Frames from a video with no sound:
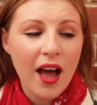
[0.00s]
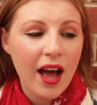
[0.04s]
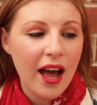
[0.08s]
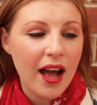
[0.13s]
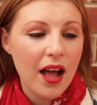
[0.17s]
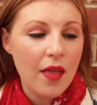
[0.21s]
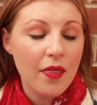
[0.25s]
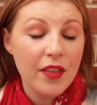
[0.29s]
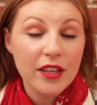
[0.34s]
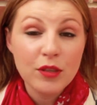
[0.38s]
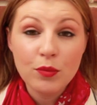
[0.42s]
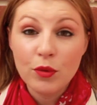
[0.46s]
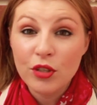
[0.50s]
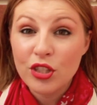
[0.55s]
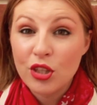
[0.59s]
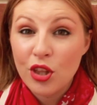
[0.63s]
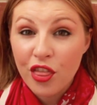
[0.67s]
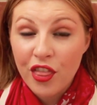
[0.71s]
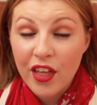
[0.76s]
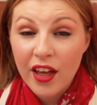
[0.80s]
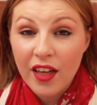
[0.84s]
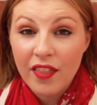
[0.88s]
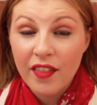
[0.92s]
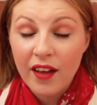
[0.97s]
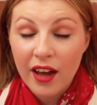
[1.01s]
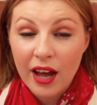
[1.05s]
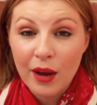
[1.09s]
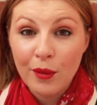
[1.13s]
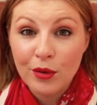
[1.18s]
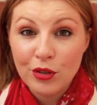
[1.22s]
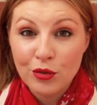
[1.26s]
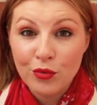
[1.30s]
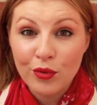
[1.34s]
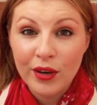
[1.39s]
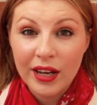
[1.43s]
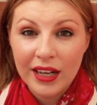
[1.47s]
Uh, this was the thing that I
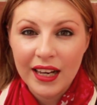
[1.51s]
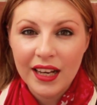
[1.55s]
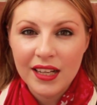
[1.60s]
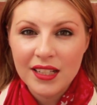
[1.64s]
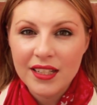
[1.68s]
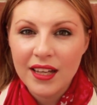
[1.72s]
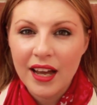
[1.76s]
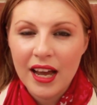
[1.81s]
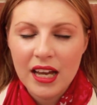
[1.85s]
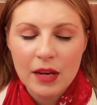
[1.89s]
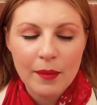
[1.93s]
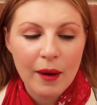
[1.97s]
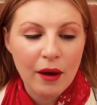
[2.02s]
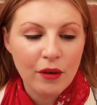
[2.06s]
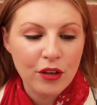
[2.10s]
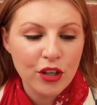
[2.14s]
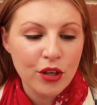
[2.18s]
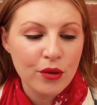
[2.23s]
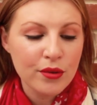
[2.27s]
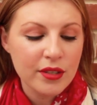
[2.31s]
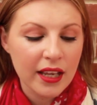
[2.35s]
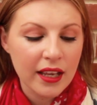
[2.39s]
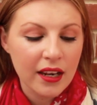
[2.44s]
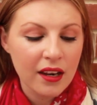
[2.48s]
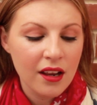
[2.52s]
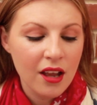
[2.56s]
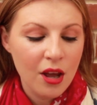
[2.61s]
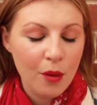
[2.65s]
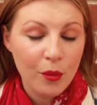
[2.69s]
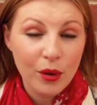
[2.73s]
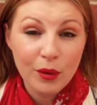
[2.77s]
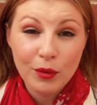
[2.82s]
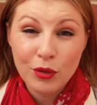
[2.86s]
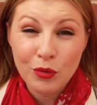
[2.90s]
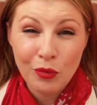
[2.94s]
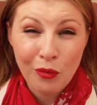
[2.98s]
was really excited about using,
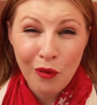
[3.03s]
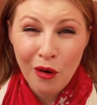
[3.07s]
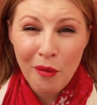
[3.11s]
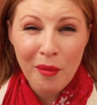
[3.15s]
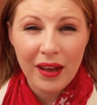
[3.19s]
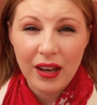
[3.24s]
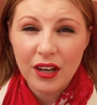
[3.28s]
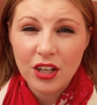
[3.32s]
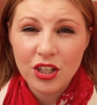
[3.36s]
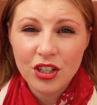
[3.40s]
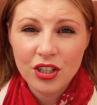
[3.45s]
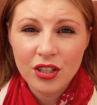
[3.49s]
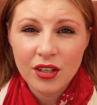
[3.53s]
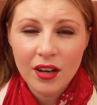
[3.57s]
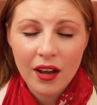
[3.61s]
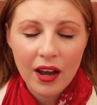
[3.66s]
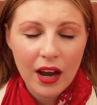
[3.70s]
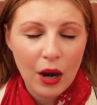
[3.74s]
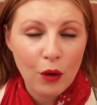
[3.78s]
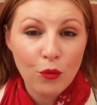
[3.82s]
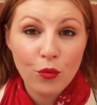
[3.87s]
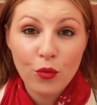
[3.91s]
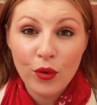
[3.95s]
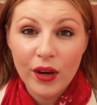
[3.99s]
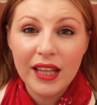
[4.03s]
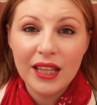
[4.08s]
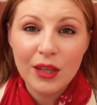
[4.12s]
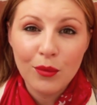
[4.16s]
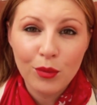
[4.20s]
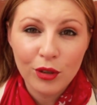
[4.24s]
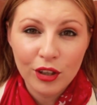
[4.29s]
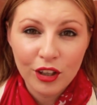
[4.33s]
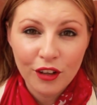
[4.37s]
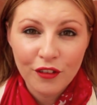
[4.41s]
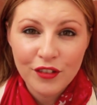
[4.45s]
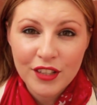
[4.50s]
but it was rubbish. I really
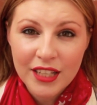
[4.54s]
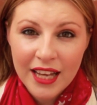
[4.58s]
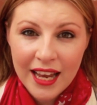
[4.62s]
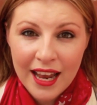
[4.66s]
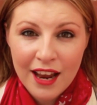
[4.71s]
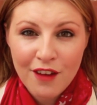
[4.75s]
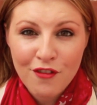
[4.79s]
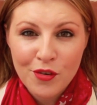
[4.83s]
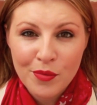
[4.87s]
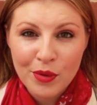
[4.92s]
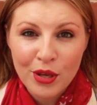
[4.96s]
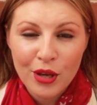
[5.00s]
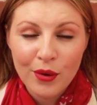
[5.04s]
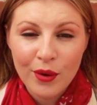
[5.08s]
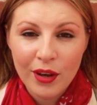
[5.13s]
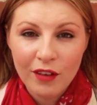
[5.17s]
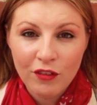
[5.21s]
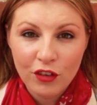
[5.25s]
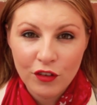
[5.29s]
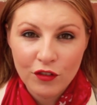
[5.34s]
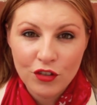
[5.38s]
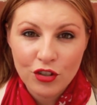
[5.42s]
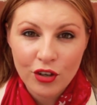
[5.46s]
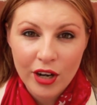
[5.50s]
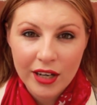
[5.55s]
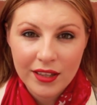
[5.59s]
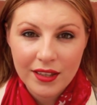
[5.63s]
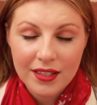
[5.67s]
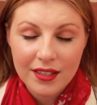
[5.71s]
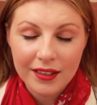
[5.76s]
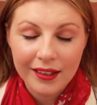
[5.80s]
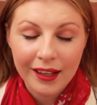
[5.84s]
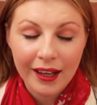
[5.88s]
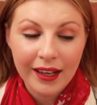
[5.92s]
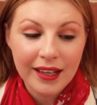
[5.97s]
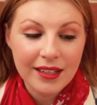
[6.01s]
would love to hear from you if you've tried
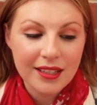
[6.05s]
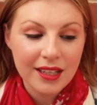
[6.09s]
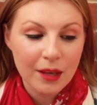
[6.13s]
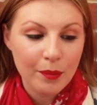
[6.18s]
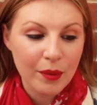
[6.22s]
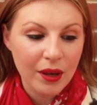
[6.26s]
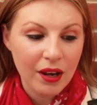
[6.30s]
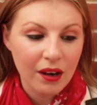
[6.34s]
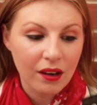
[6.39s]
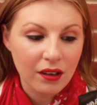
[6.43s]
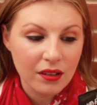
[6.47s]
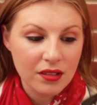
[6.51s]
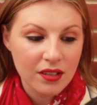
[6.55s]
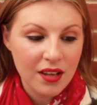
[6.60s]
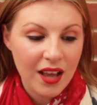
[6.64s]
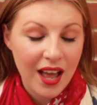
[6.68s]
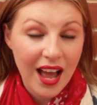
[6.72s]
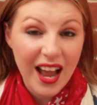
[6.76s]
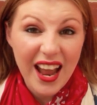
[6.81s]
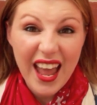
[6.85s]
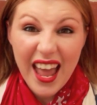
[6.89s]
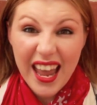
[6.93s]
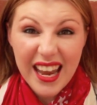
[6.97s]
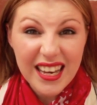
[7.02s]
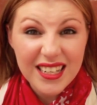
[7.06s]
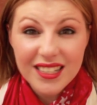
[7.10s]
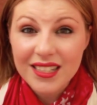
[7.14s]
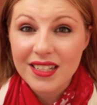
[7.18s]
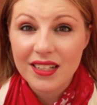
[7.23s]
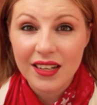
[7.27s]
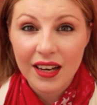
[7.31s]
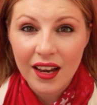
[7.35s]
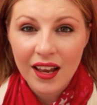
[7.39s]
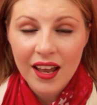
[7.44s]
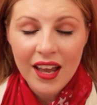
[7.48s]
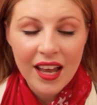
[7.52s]
this and liked it because I
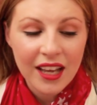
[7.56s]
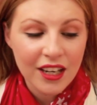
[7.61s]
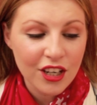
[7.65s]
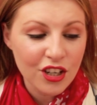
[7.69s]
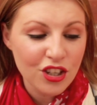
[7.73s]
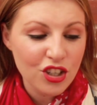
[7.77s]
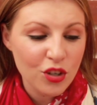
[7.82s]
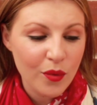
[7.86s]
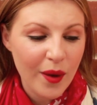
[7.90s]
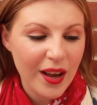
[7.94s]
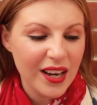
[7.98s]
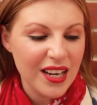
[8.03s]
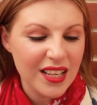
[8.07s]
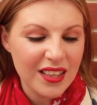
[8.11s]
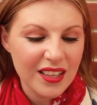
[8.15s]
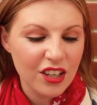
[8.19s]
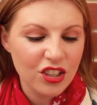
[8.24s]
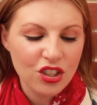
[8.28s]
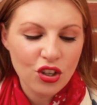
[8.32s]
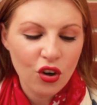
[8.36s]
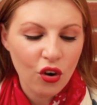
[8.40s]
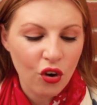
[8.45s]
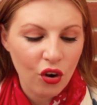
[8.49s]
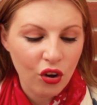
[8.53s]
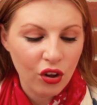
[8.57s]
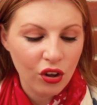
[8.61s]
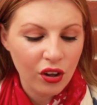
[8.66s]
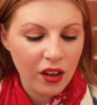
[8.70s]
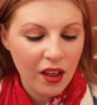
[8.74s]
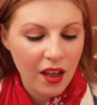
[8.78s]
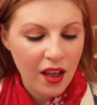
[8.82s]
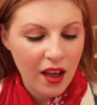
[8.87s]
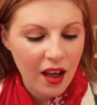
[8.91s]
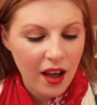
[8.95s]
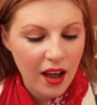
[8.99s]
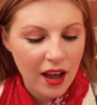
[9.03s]
hated it. Didn't do anything at
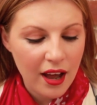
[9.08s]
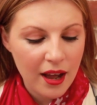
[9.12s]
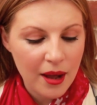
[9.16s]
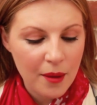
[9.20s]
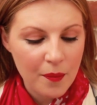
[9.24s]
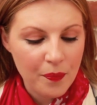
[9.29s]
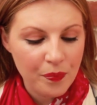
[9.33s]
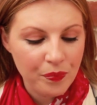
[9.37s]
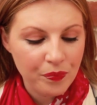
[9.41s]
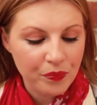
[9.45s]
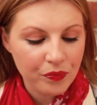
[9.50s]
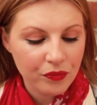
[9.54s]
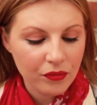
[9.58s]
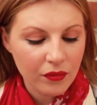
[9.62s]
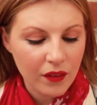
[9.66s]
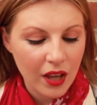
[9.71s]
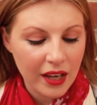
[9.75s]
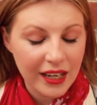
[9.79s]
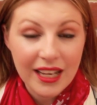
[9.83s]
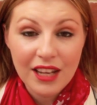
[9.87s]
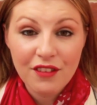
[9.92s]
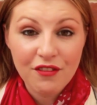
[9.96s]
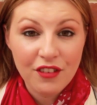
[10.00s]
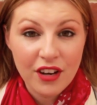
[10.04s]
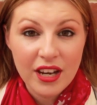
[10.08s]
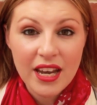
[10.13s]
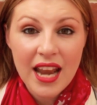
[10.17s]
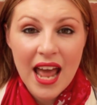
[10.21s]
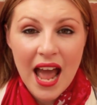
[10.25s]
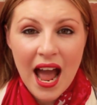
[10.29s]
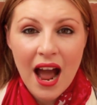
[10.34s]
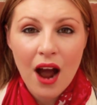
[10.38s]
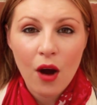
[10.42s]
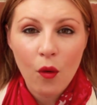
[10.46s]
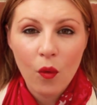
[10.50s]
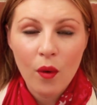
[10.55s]
all. Um, and even
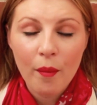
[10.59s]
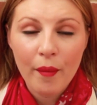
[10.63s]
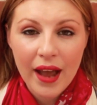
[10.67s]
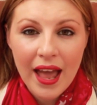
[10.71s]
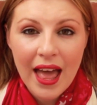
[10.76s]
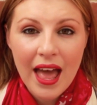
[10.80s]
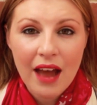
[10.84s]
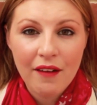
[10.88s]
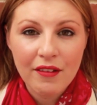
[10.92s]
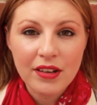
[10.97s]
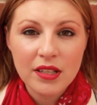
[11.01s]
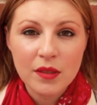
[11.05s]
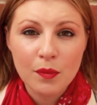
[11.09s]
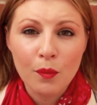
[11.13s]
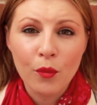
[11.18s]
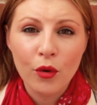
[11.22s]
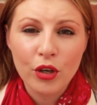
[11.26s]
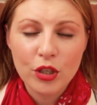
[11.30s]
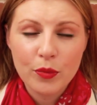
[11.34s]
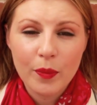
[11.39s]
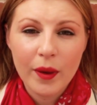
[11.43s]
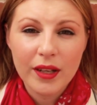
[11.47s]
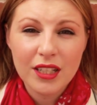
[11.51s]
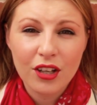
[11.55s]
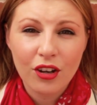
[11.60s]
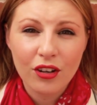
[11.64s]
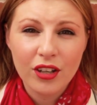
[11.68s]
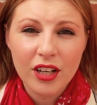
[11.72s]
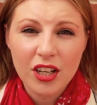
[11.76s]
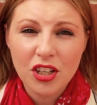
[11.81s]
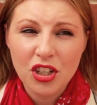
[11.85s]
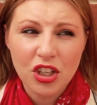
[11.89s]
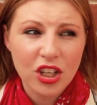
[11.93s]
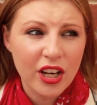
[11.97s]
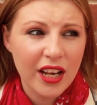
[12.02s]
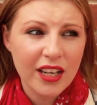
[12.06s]
now, when my hair is much better
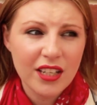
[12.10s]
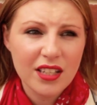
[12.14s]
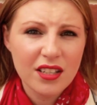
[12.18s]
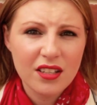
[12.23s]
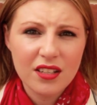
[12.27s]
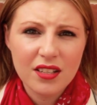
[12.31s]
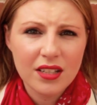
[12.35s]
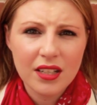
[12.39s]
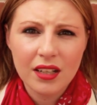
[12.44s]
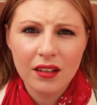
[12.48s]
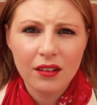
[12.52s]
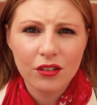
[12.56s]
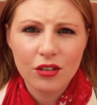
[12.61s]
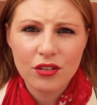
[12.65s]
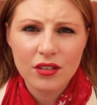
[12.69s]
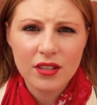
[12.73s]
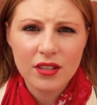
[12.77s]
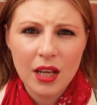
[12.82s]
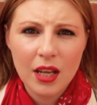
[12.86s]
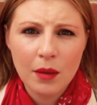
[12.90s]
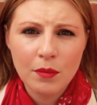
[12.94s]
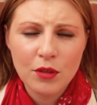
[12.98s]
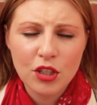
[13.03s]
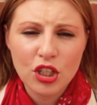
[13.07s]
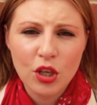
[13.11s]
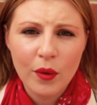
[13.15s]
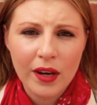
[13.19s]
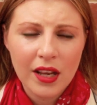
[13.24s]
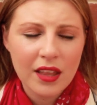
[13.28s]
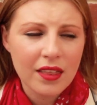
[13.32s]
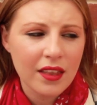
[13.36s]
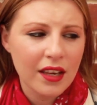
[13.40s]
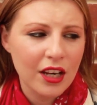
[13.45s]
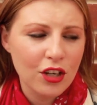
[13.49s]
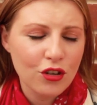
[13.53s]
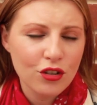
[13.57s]
conditioned, it still seem to do
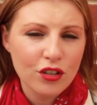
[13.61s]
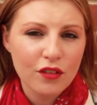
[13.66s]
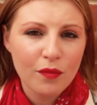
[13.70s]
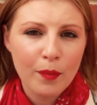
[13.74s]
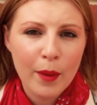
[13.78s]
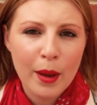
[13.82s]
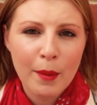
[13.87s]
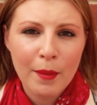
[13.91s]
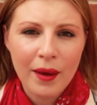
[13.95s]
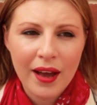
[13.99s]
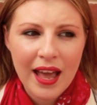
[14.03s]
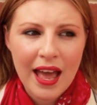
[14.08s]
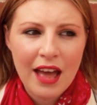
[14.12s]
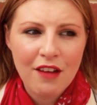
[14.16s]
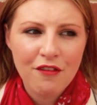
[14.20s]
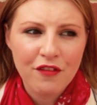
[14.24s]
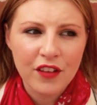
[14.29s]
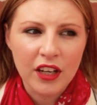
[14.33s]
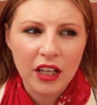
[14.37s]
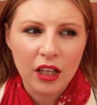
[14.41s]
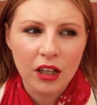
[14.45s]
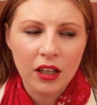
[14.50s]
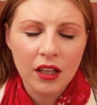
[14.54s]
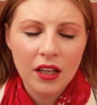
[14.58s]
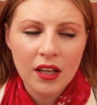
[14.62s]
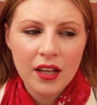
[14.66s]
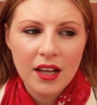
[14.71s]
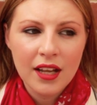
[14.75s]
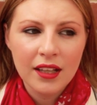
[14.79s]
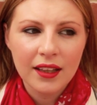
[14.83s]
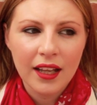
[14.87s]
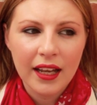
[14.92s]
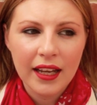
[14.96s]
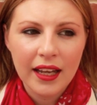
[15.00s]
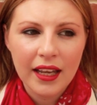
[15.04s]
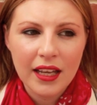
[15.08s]
anything. It doesn't make my hair feel
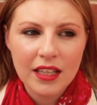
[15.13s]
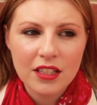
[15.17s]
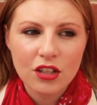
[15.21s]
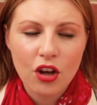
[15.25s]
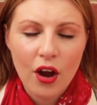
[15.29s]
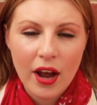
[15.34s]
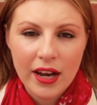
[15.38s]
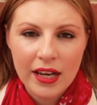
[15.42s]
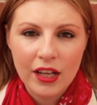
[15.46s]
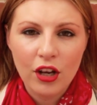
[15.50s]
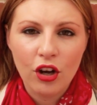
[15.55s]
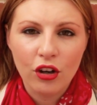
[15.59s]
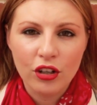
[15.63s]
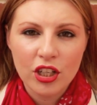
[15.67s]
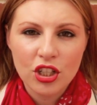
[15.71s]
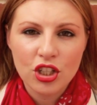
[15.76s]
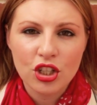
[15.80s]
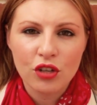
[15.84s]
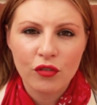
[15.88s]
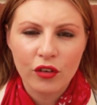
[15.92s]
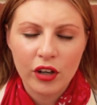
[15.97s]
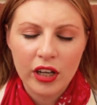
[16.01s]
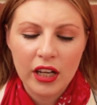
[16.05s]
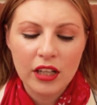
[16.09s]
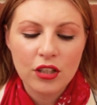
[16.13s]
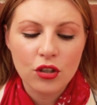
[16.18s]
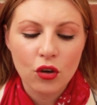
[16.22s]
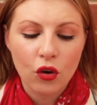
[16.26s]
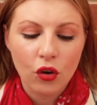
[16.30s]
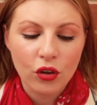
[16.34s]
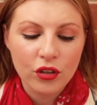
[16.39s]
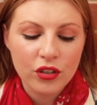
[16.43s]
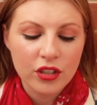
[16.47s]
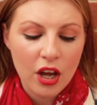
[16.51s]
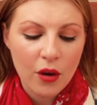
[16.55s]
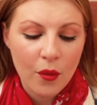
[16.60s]
like it's got any conditioner on it at
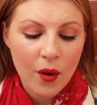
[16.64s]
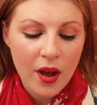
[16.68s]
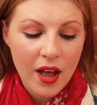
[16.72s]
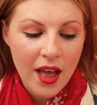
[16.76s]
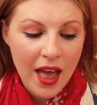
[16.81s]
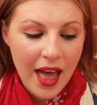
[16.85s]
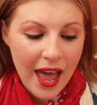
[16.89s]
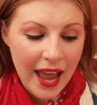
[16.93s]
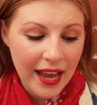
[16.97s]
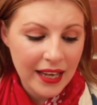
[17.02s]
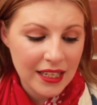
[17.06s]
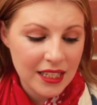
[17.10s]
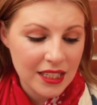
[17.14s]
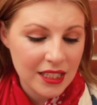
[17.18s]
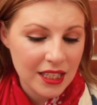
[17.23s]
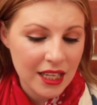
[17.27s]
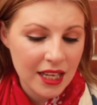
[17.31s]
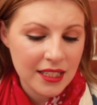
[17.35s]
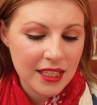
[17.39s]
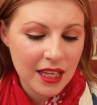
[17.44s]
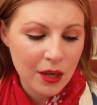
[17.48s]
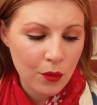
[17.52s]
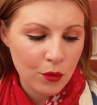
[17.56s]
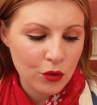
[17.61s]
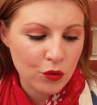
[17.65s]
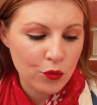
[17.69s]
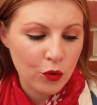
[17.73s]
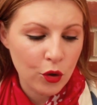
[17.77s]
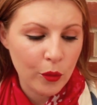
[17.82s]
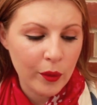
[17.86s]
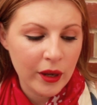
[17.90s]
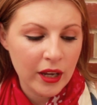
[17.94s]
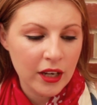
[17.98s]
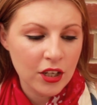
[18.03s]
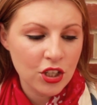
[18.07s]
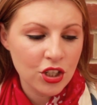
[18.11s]
all. So, hated this. It was
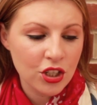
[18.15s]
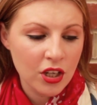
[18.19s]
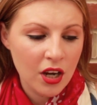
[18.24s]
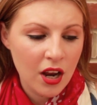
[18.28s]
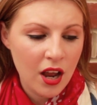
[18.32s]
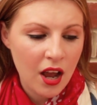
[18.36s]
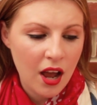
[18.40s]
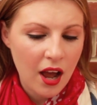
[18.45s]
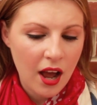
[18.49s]
rubbish.